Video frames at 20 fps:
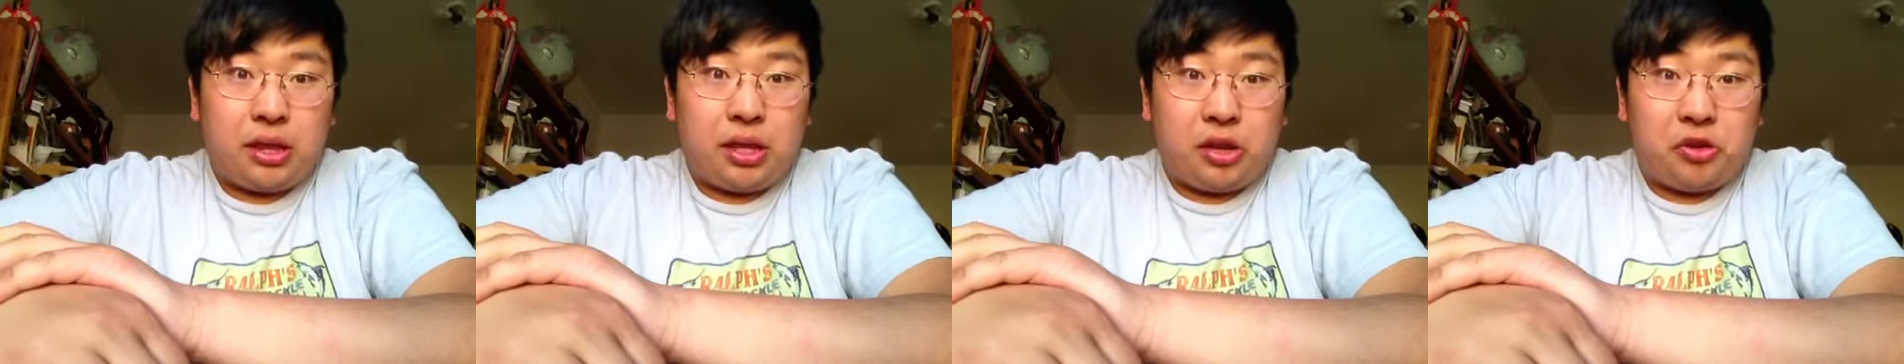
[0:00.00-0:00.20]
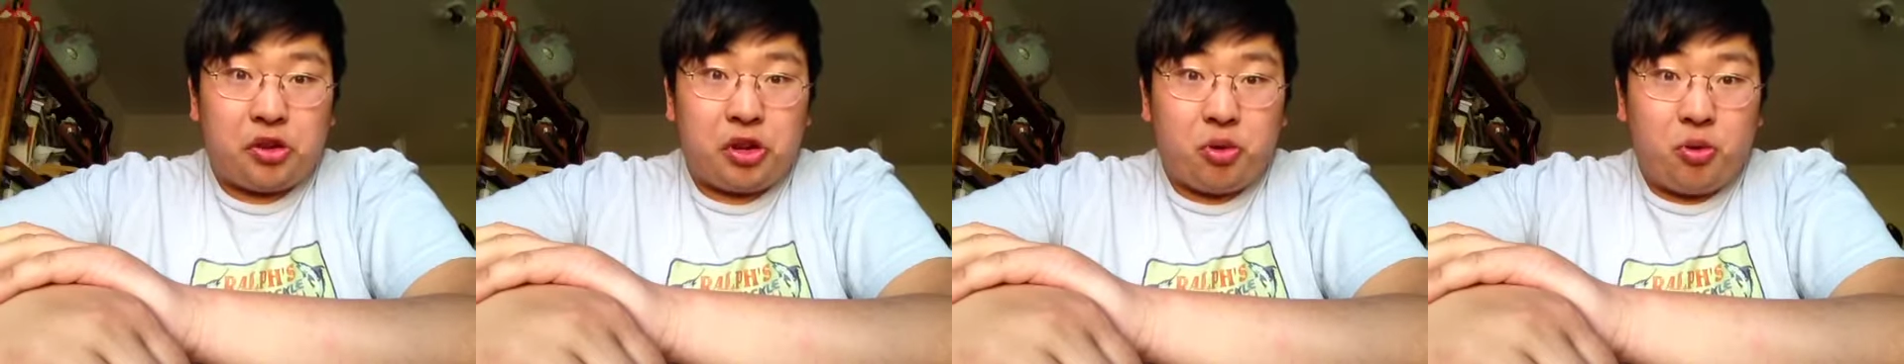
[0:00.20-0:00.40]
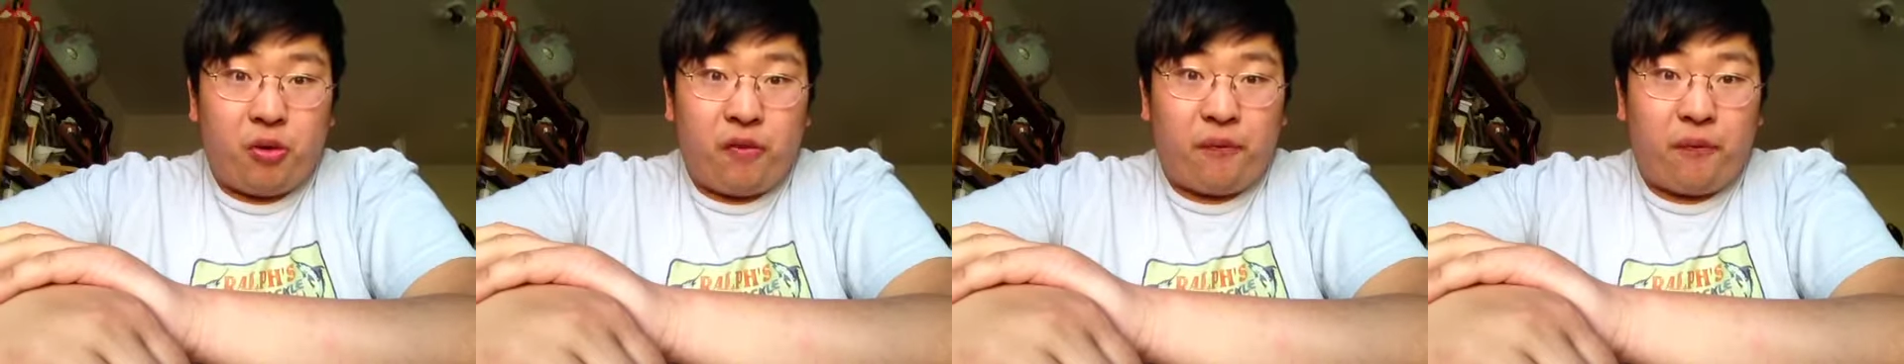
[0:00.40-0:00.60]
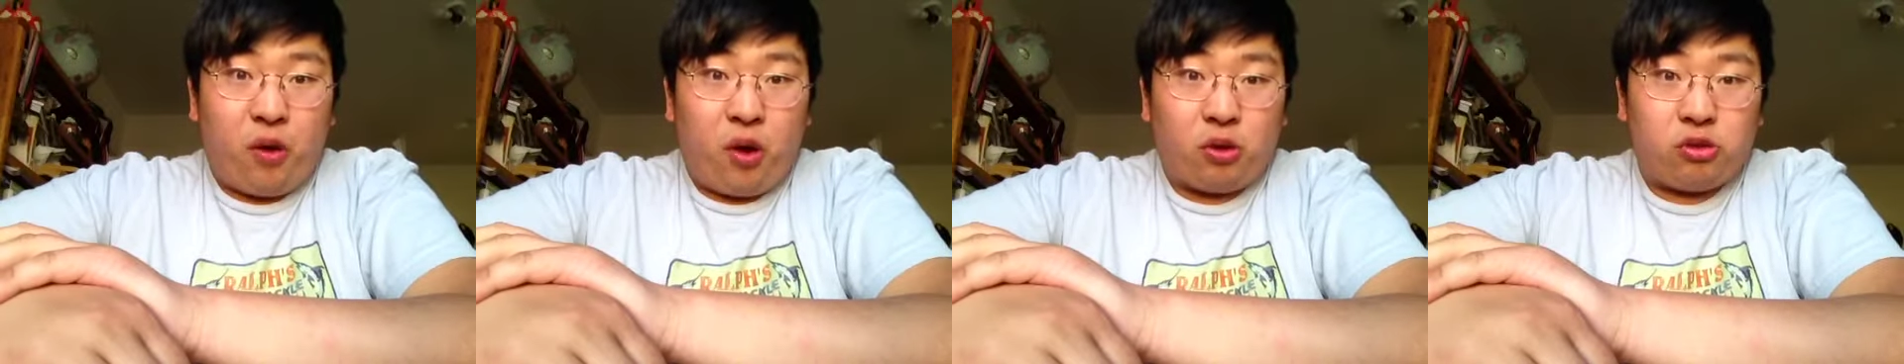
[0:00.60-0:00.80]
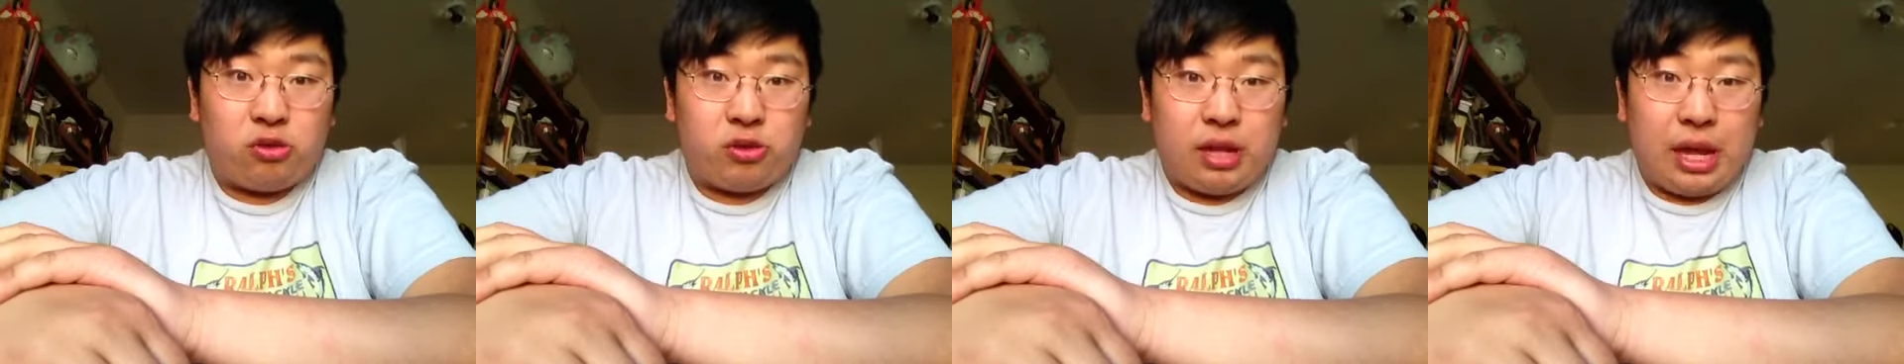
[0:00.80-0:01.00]
then they would
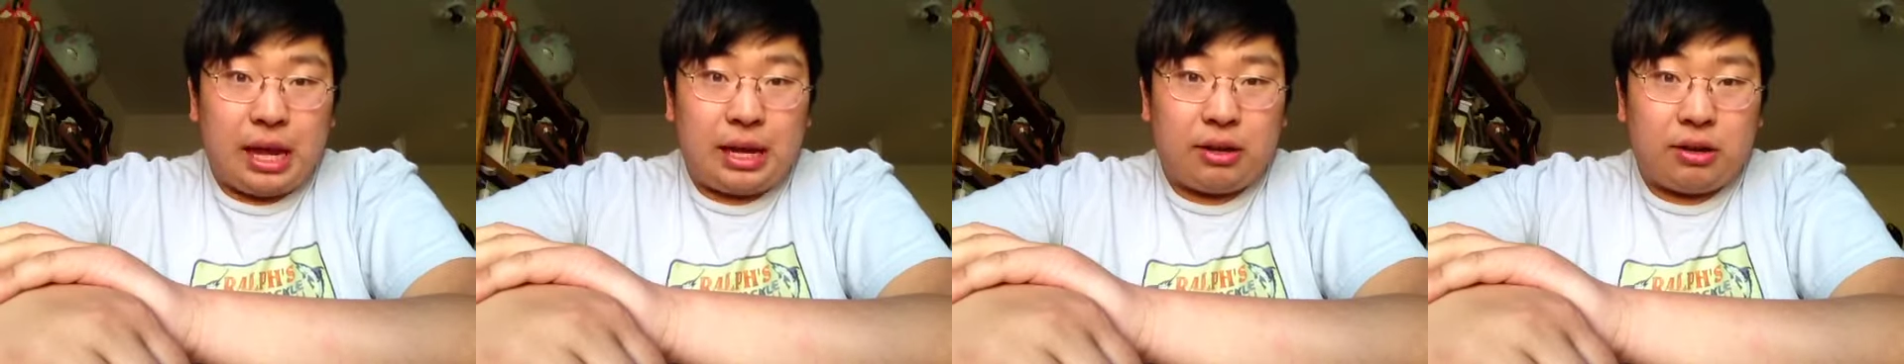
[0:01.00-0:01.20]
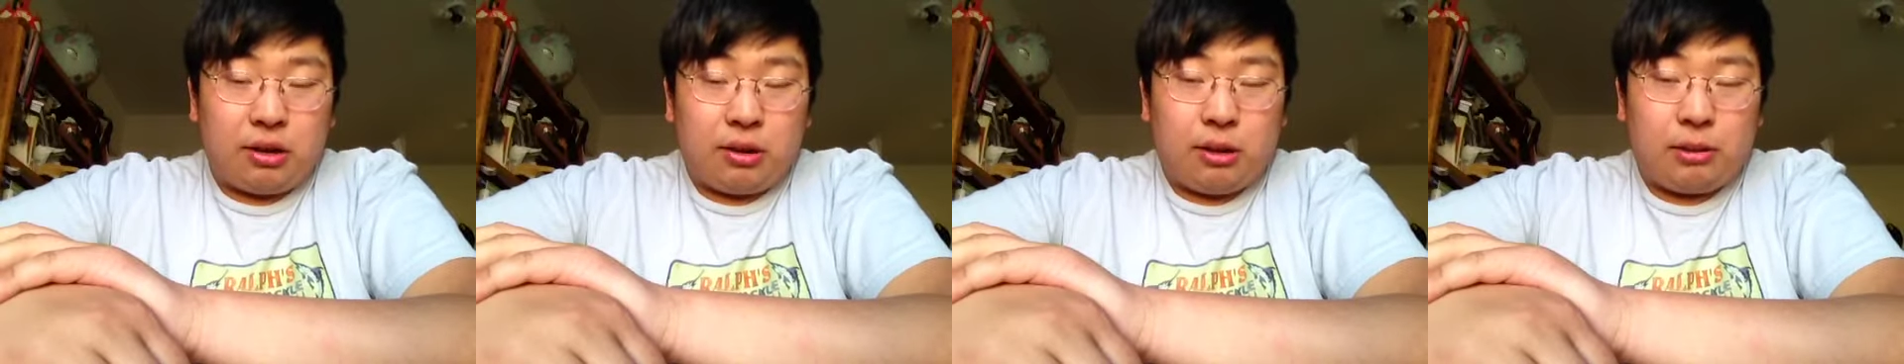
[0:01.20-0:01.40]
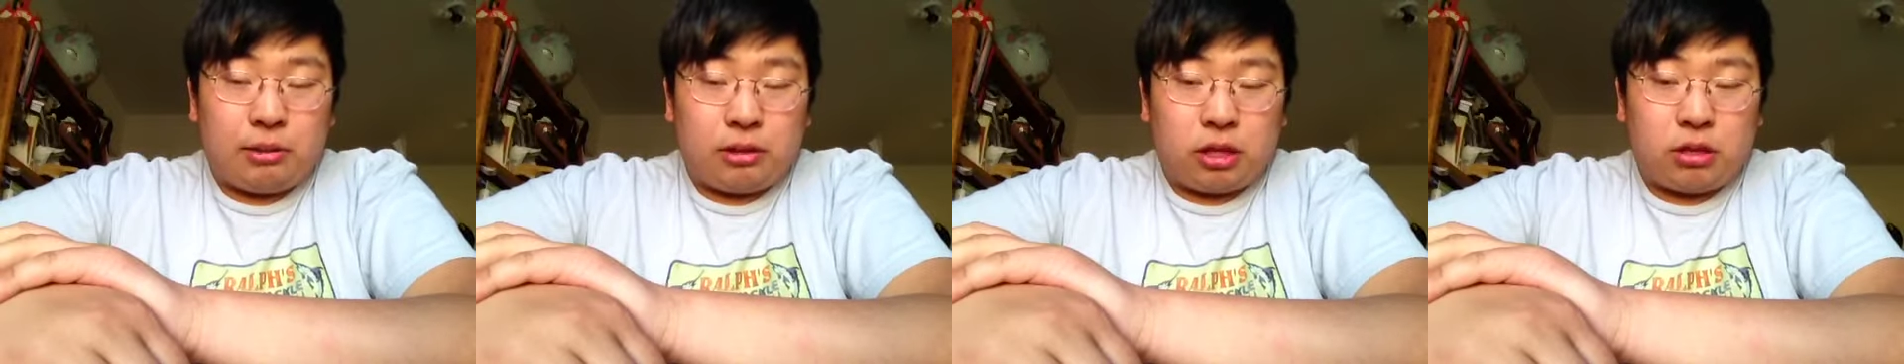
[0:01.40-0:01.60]
fall to that on um,